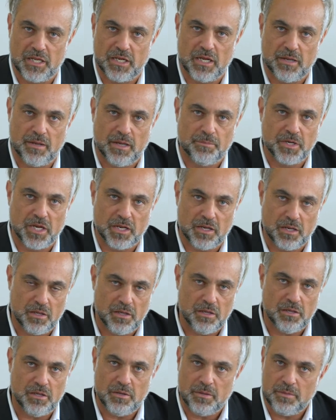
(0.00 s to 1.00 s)
and I'm going
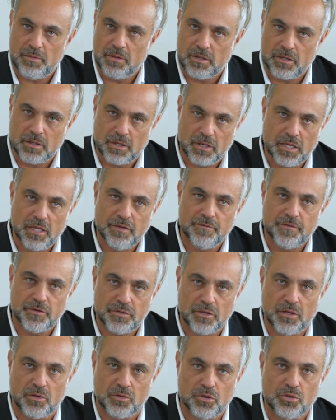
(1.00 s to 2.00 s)
to give
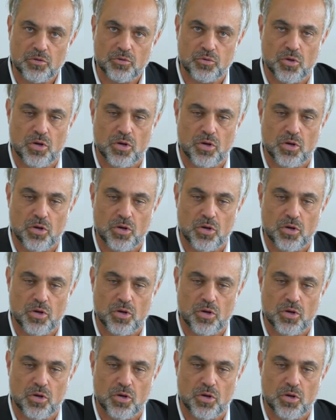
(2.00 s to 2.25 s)
this a little